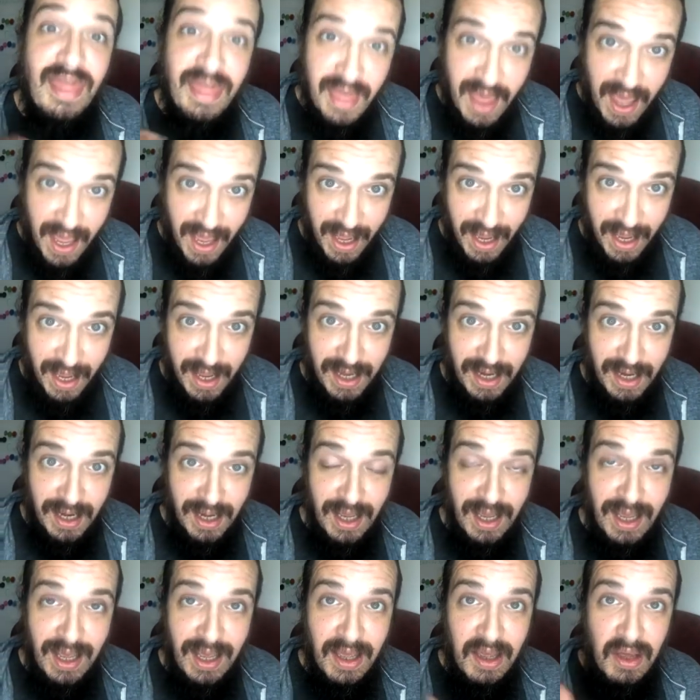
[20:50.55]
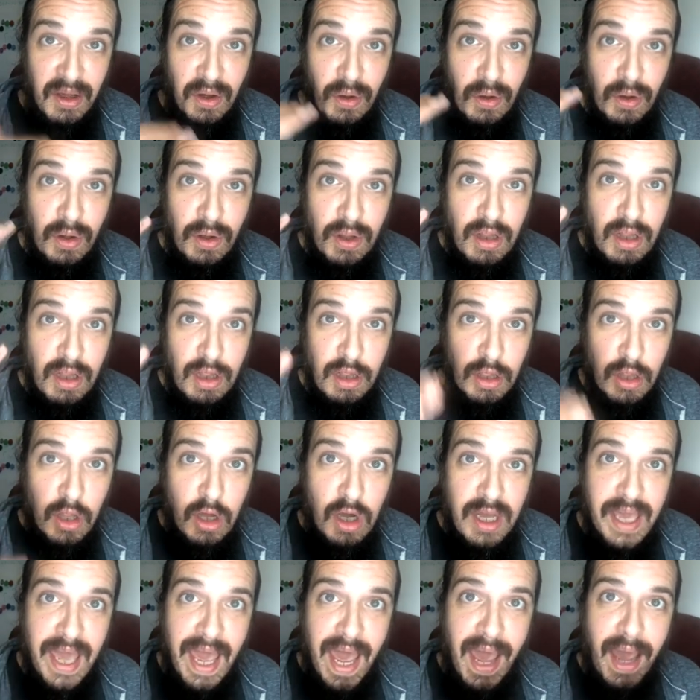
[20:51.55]
then
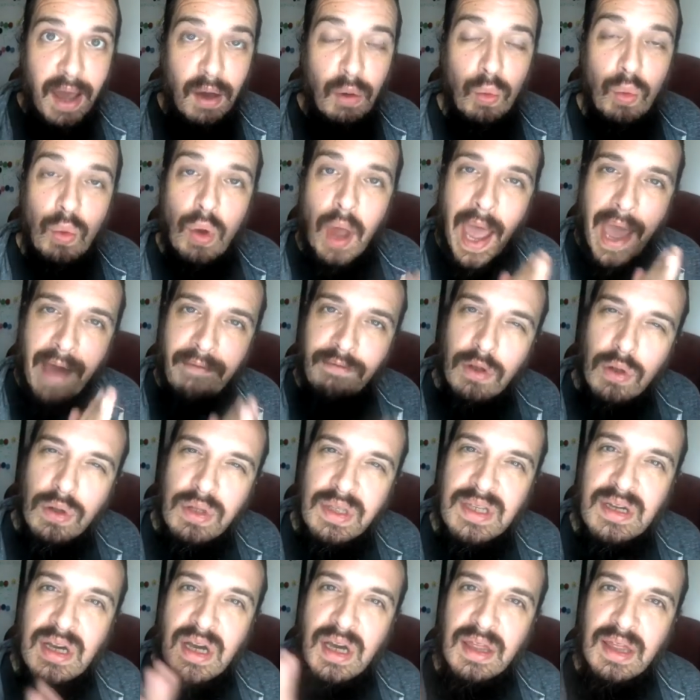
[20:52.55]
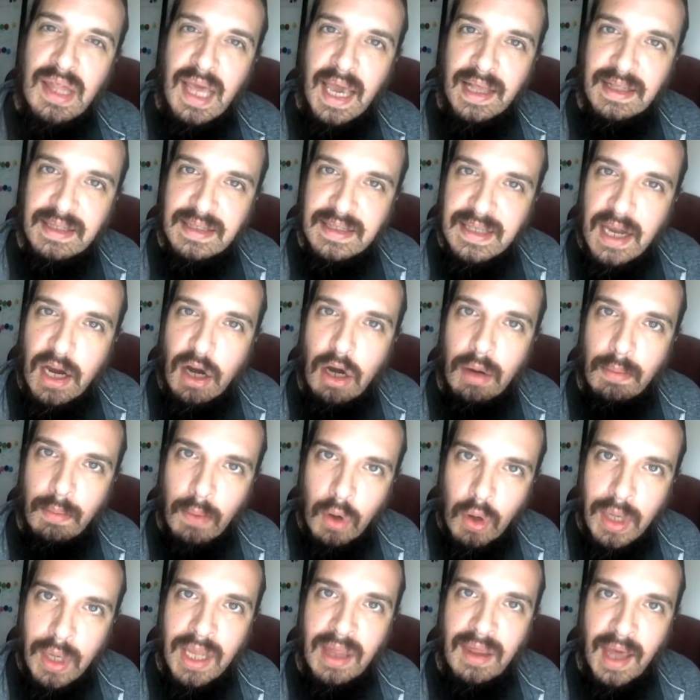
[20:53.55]
look at, have you done that
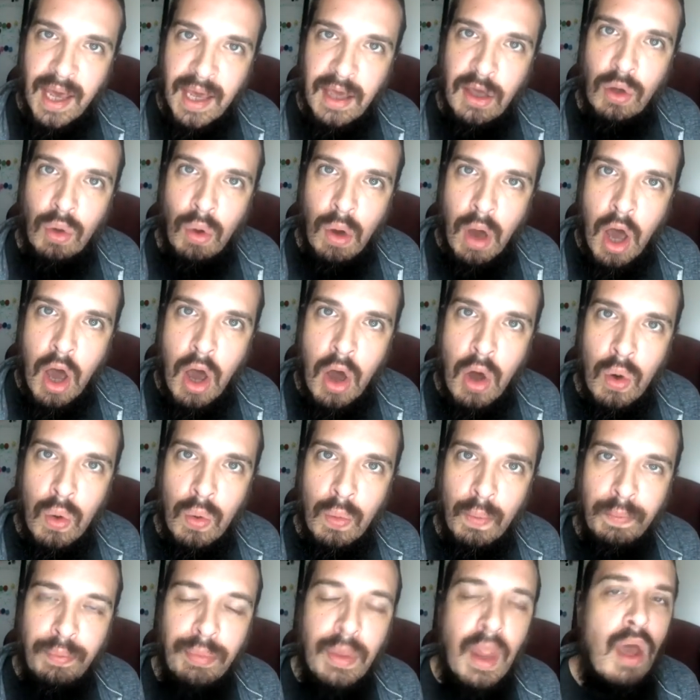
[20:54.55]
ceremony that you owe?